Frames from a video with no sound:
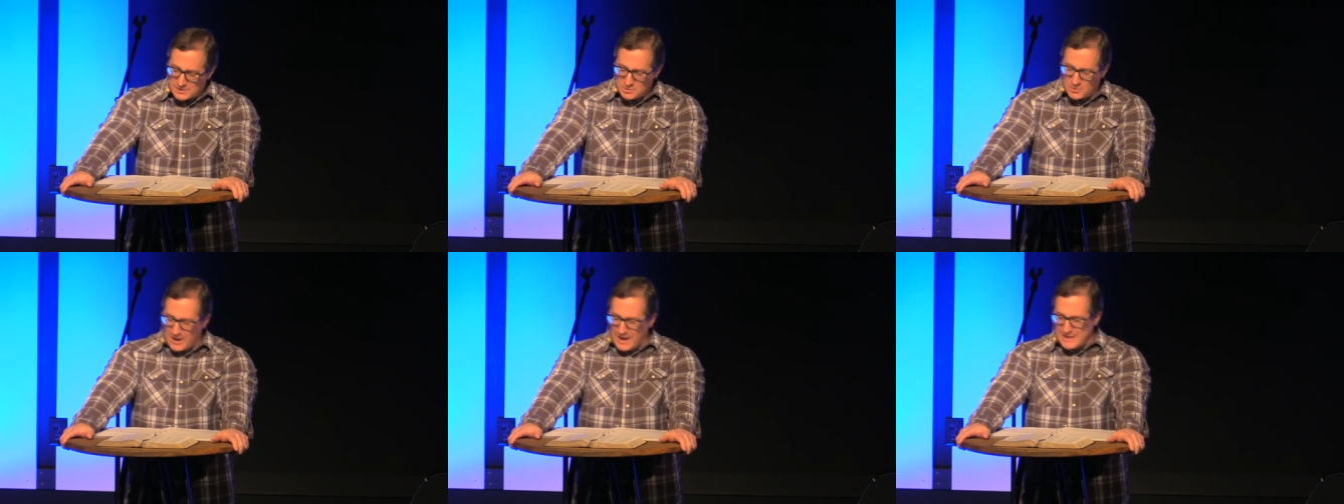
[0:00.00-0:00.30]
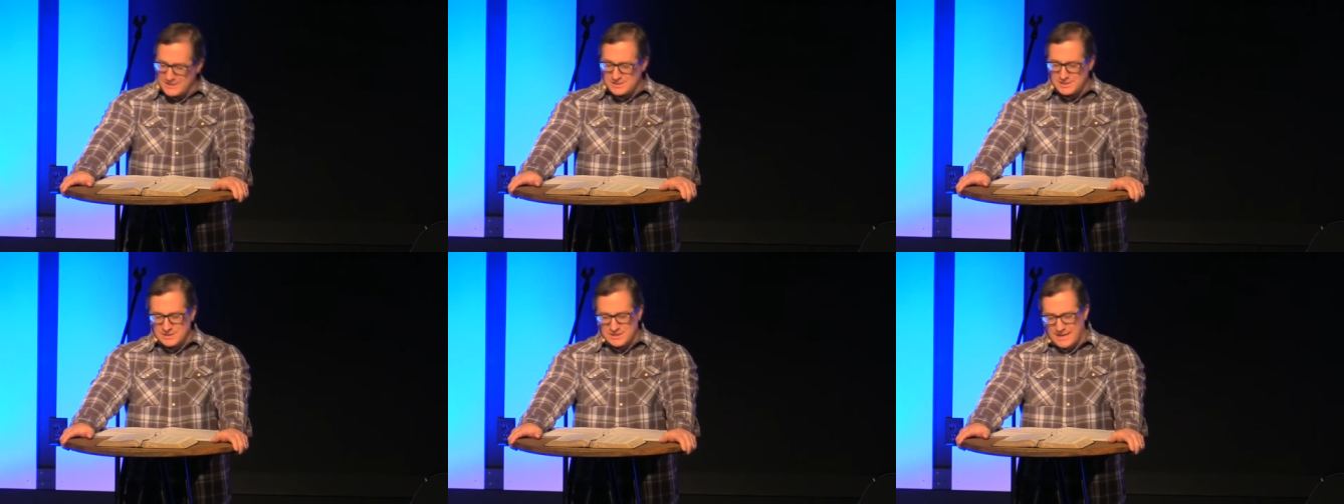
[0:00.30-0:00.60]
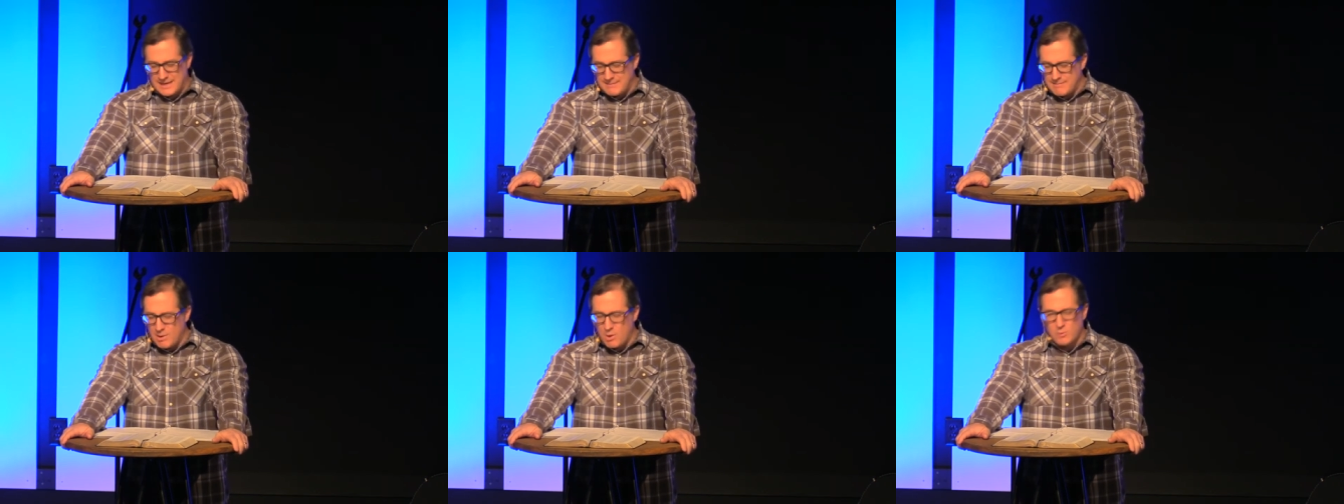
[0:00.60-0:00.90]
So I just
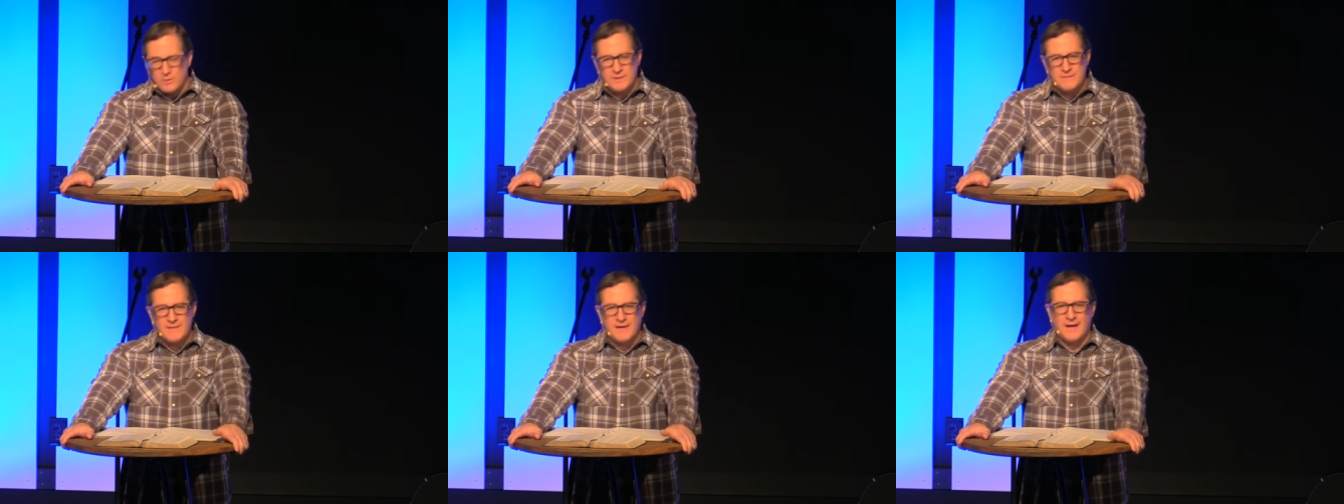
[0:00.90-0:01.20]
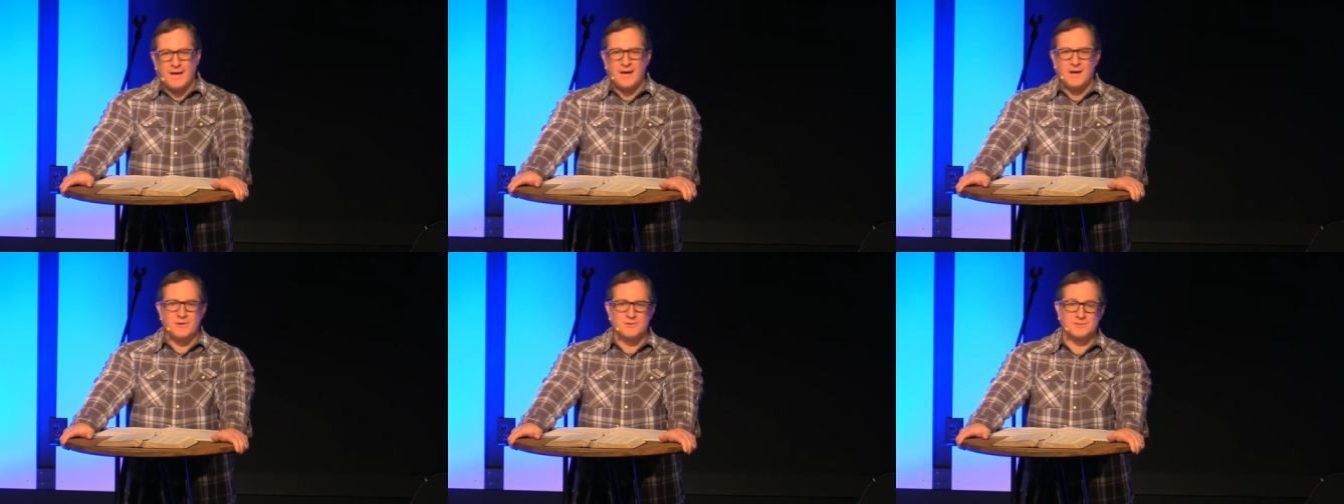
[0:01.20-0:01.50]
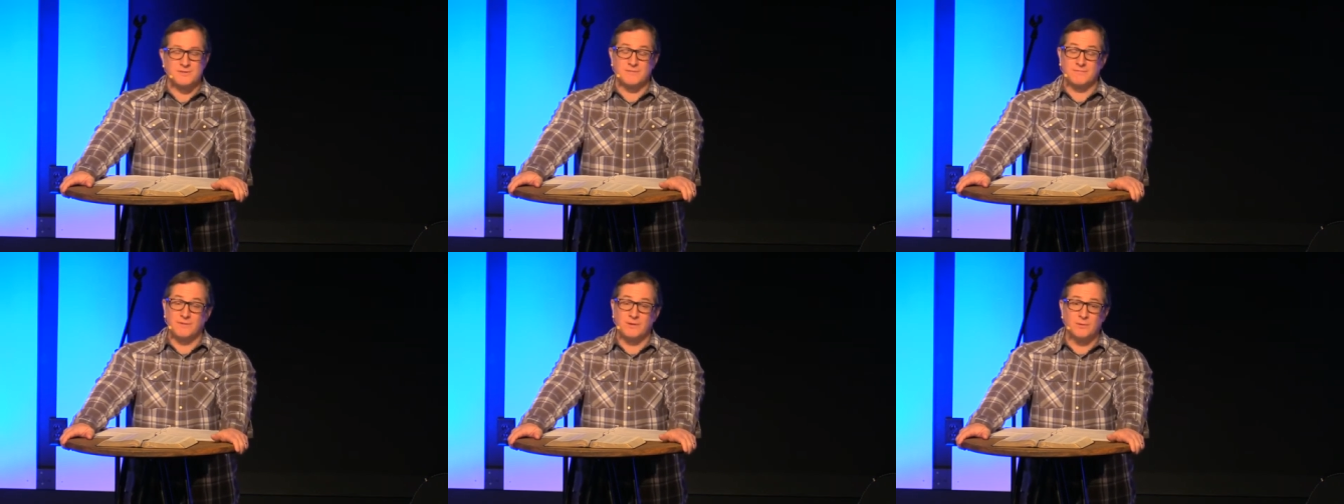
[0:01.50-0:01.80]
came on in the
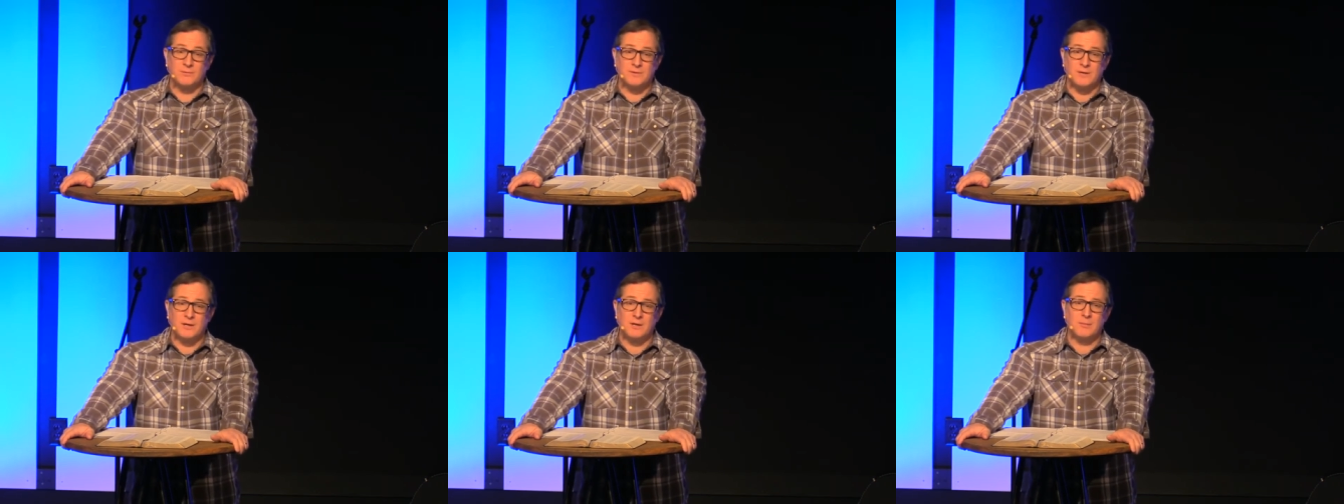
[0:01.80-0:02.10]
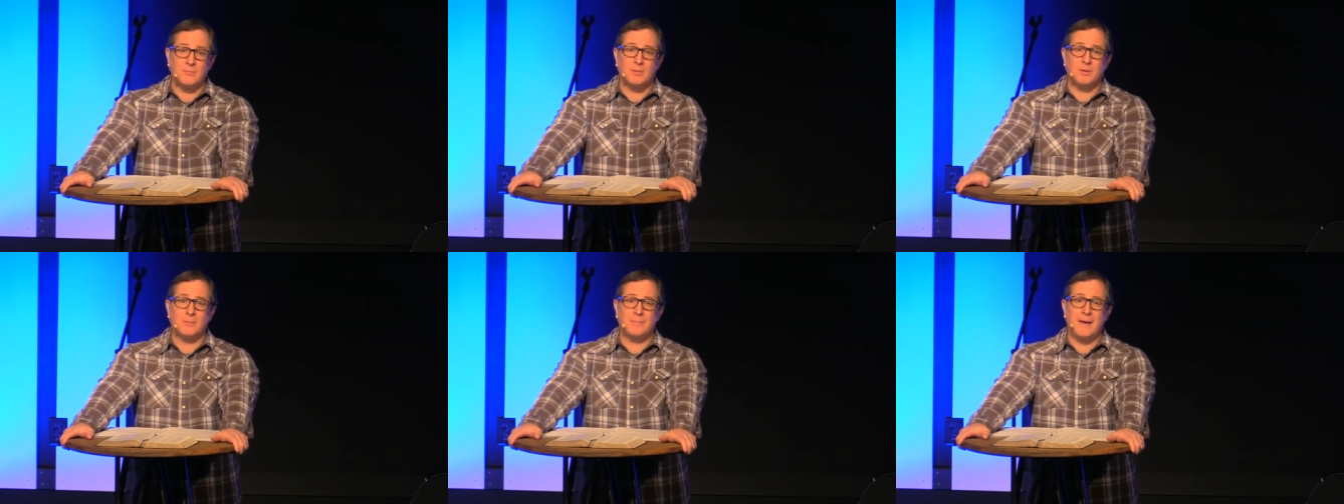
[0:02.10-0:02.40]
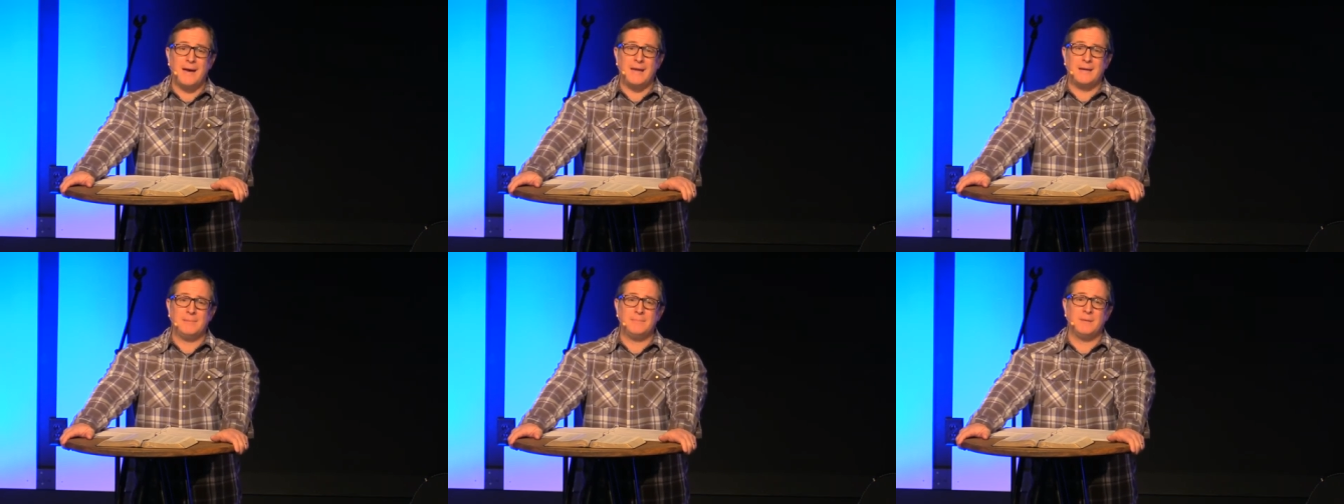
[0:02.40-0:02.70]
house. I feel terrible
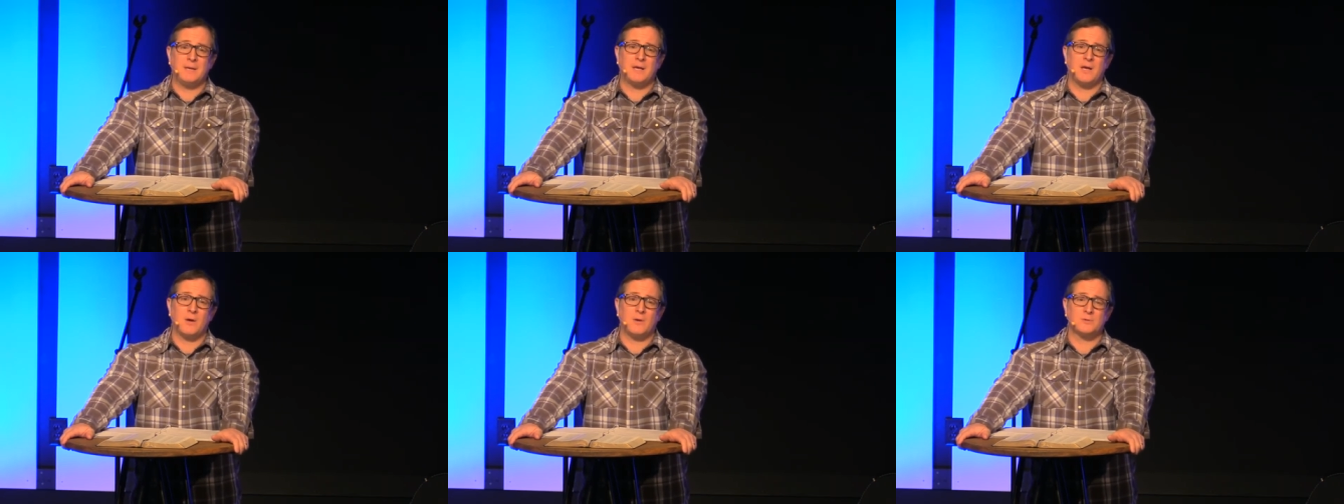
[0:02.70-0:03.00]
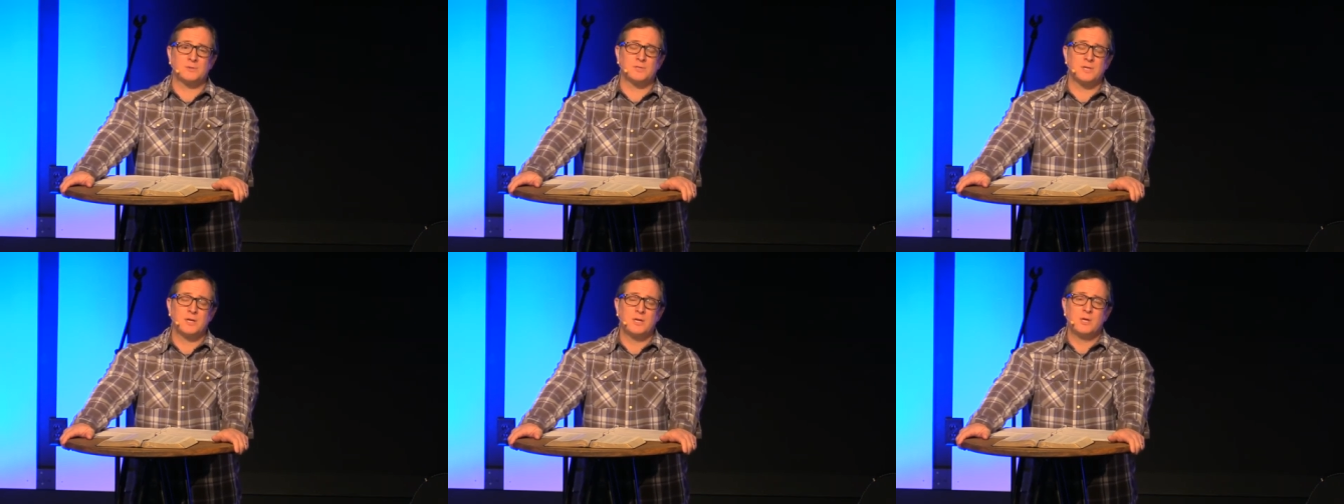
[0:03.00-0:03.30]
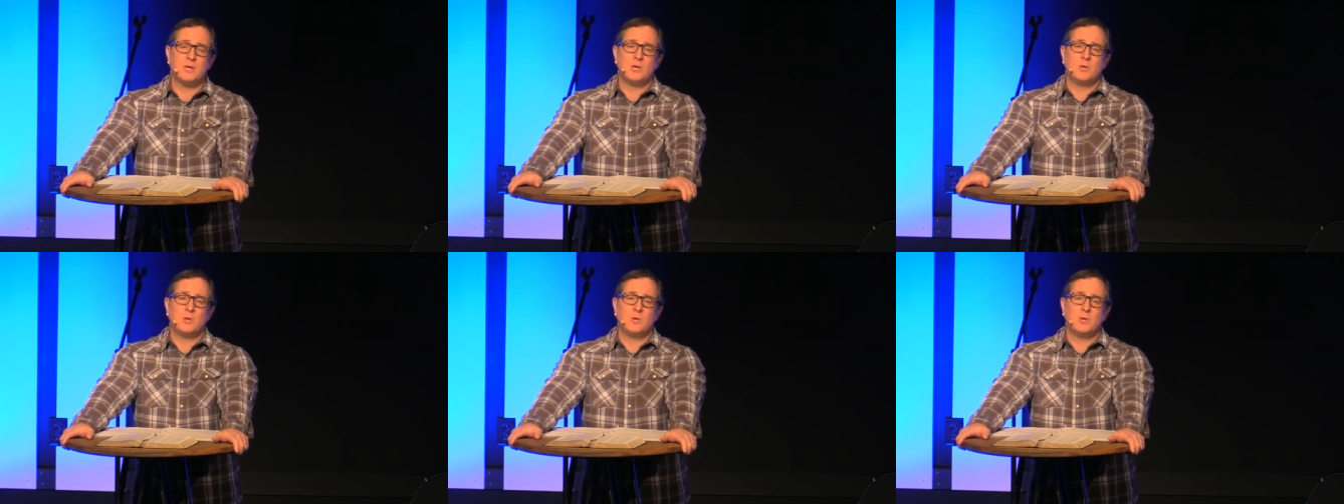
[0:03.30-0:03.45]
about it because